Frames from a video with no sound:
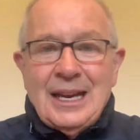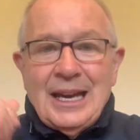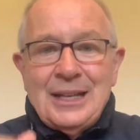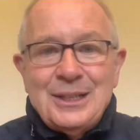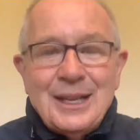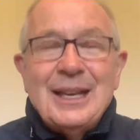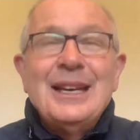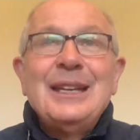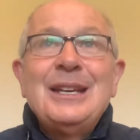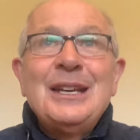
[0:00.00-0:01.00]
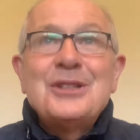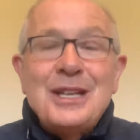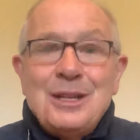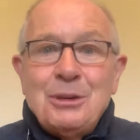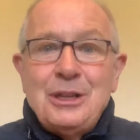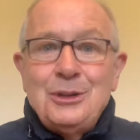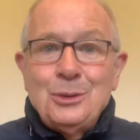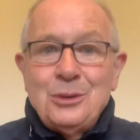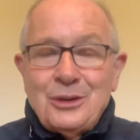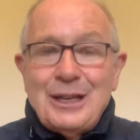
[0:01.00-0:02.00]
And in case anybody's
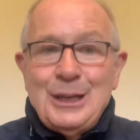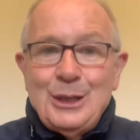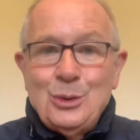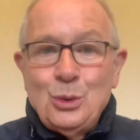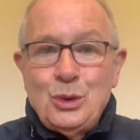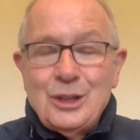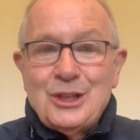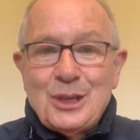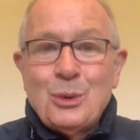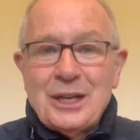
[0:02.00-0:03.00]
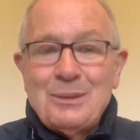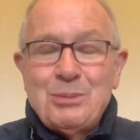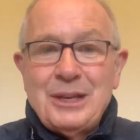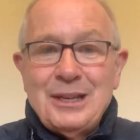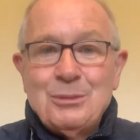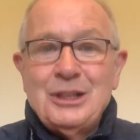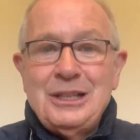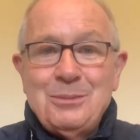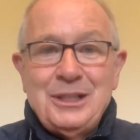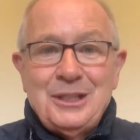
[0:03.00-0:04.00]
under any illusion as to what
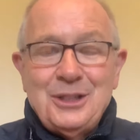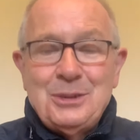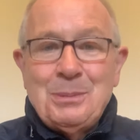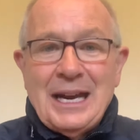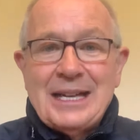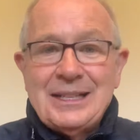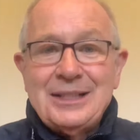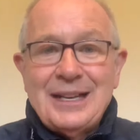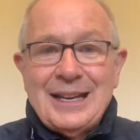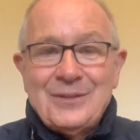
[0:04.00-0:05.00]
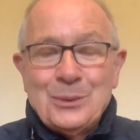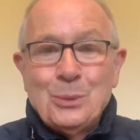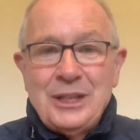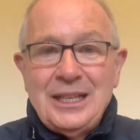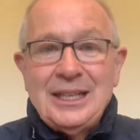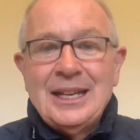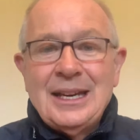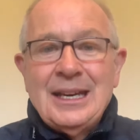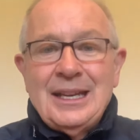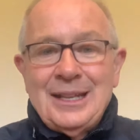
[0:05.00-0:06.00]
Kilmoyle bring to this party, they're after winning
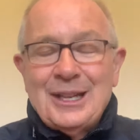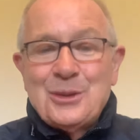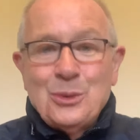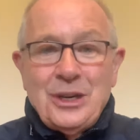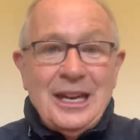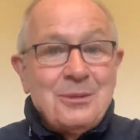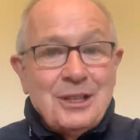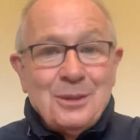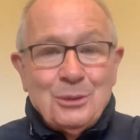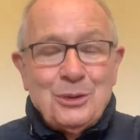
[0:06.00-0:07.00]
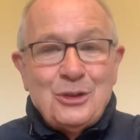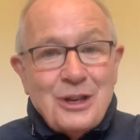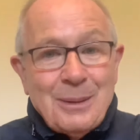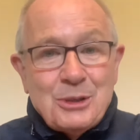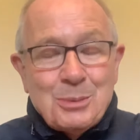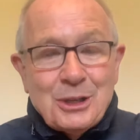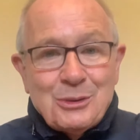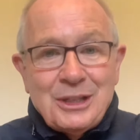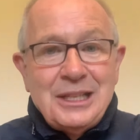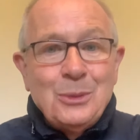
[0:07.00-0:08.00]
their two games in the Munster Championship
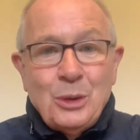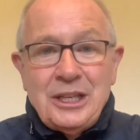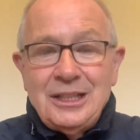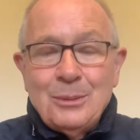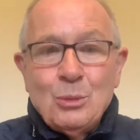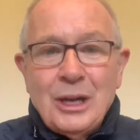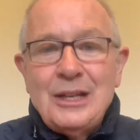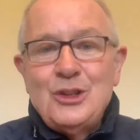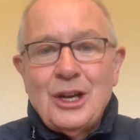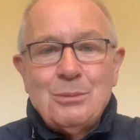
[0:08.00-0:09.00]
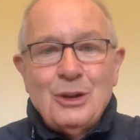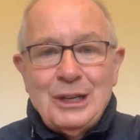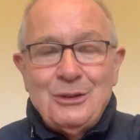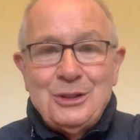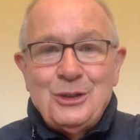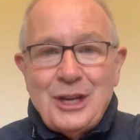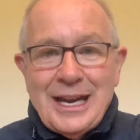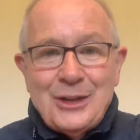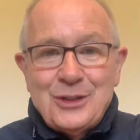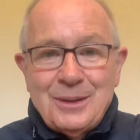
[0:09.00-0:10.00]
already, winning them well. John Moyle was in
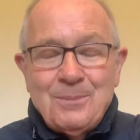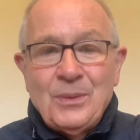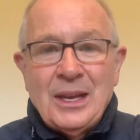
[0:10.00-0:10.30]
charge of them.